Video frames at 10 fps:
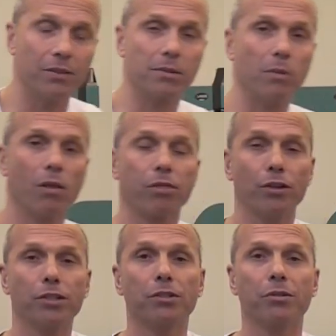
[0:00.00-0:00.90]
of a small
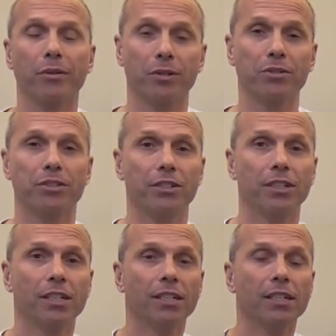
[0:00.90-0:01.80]
32 Roadster.
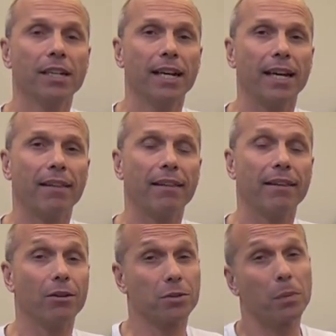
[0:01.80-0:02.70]

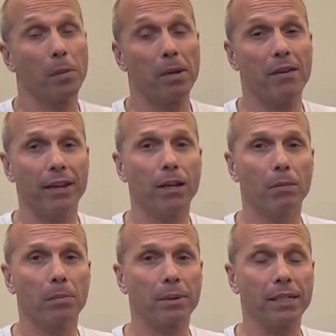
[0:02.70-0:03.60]
And those will be
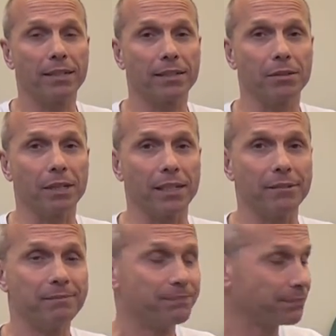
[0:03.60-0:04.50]
available pretty soon here.